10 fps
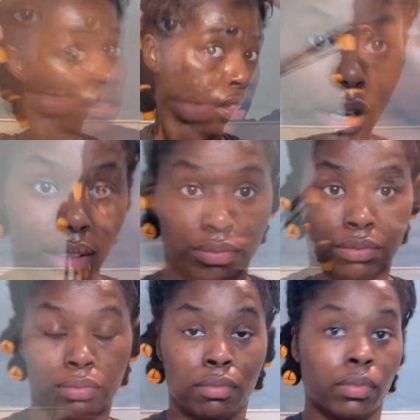Okay,
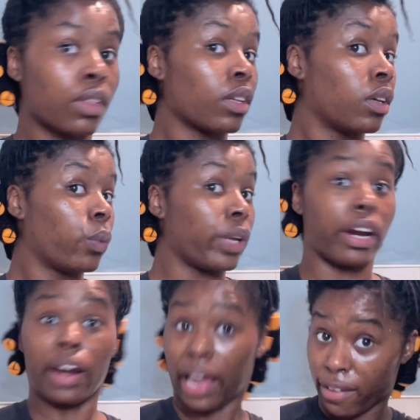
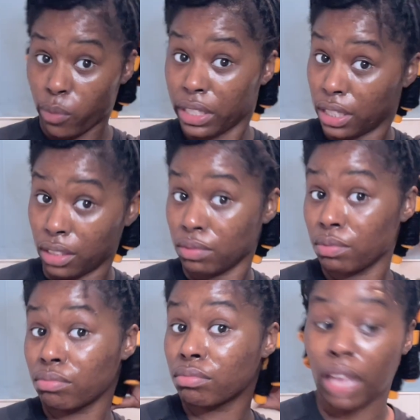we are halfway done.
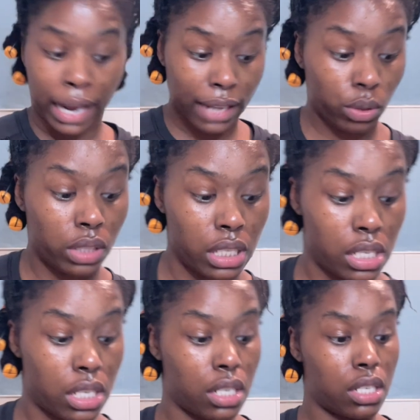I got through
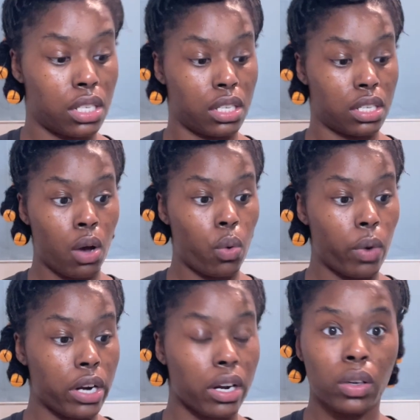this. Oh,
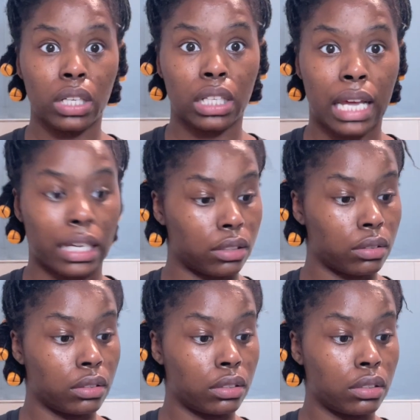work only in like
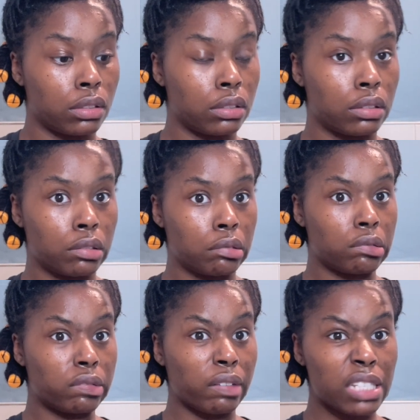
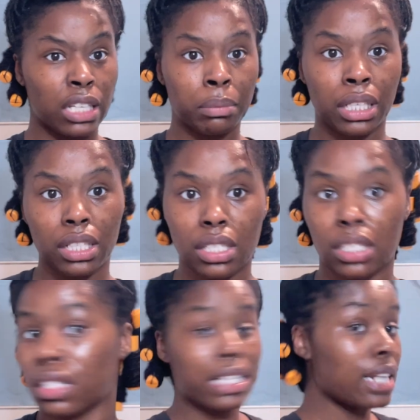15
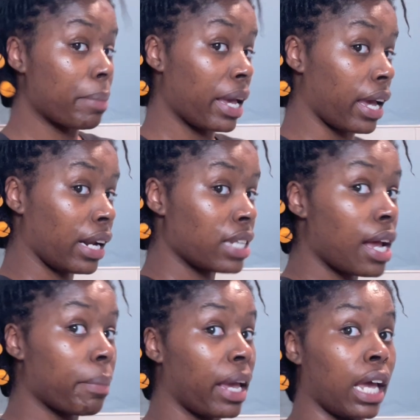minutes. That's not bad. That's
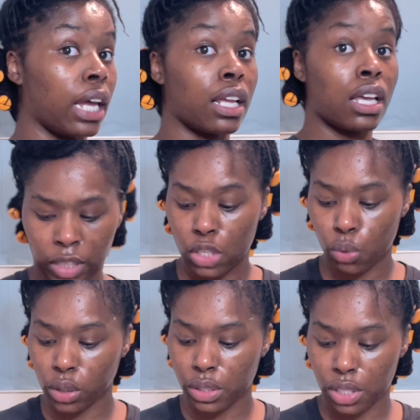not bad. These
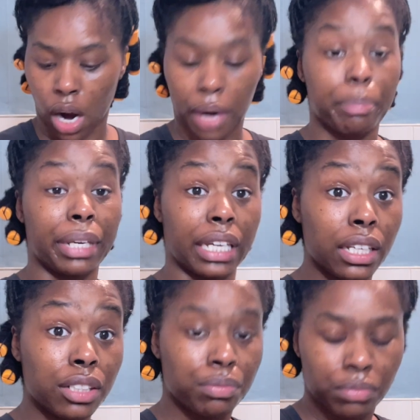rollers are
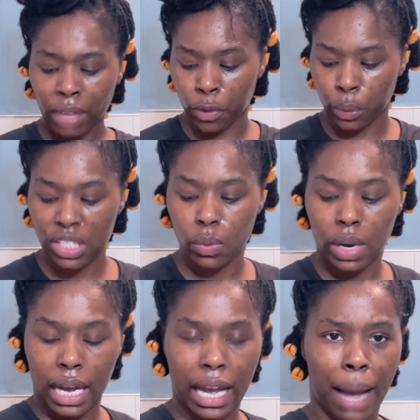big, and the reason
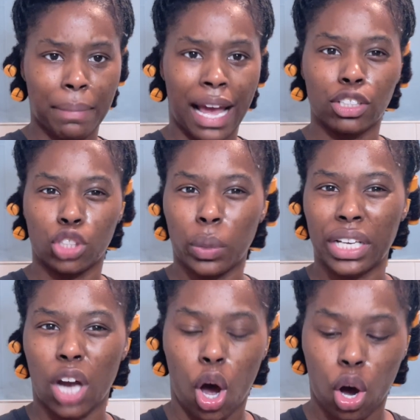why I'm not
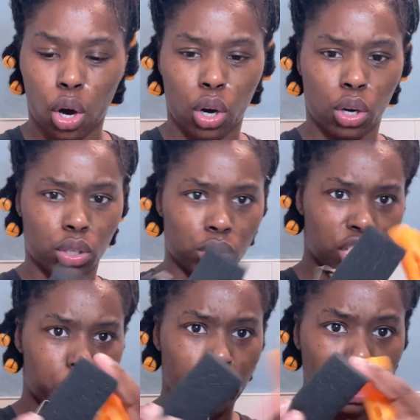doing all
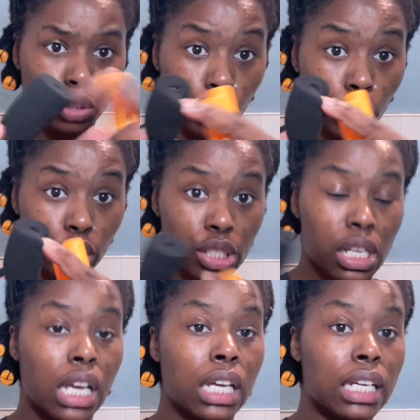sponge
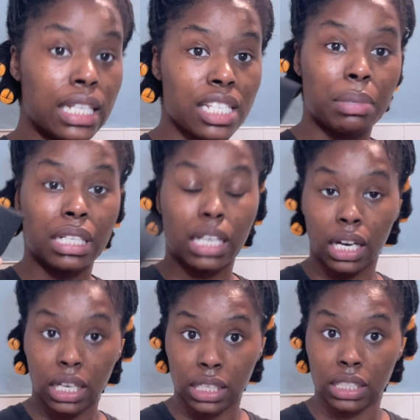rollers is
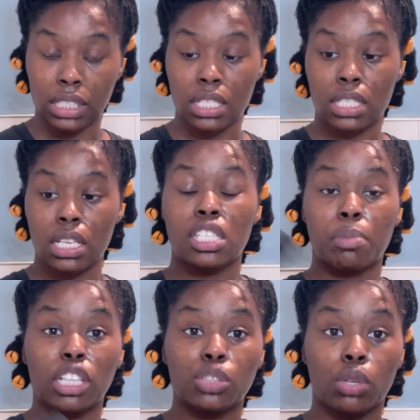because
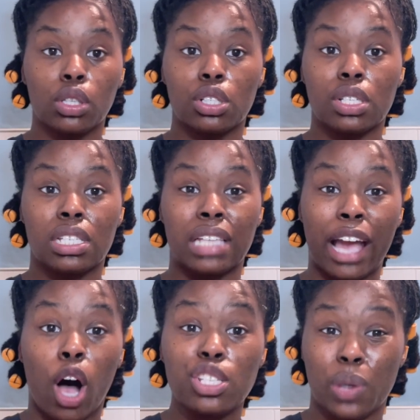sponge rollers,
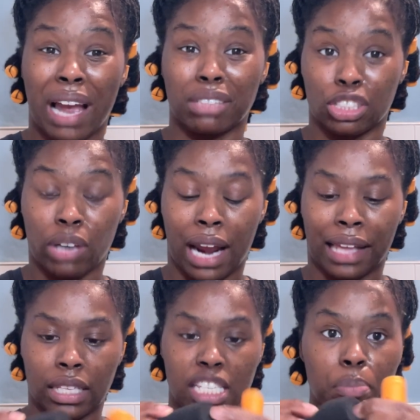they also have to dry.
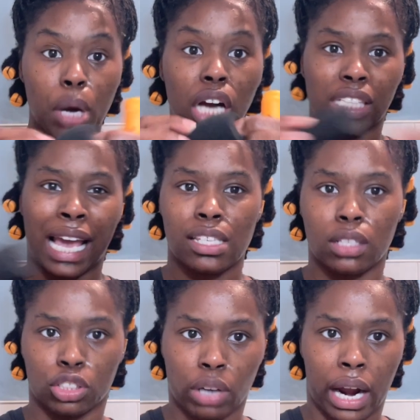Like the sponge has
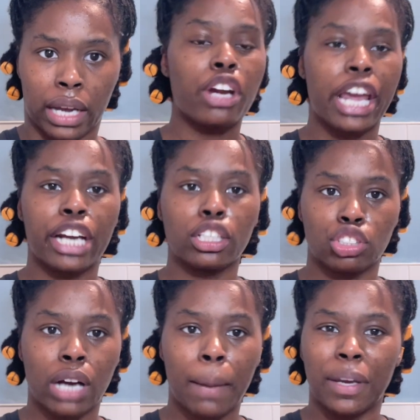to dry. If your hair is
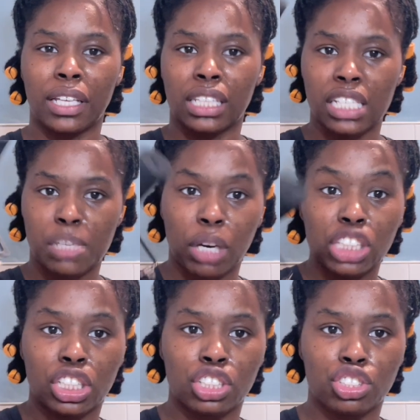dry, but the
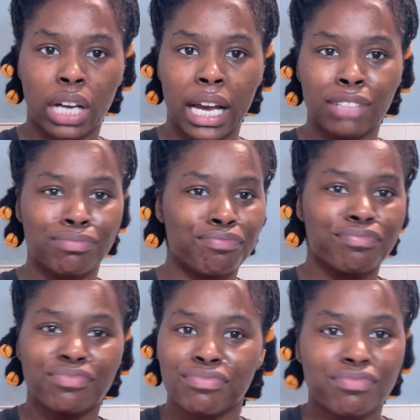sponge isn't dry,
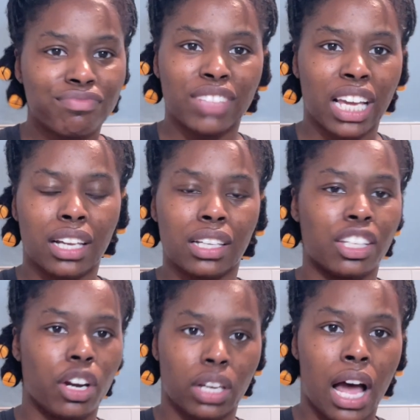
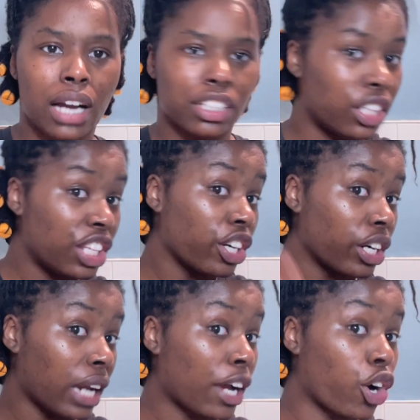then your
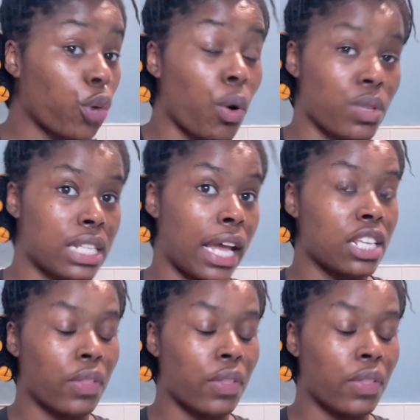like curl won't stay.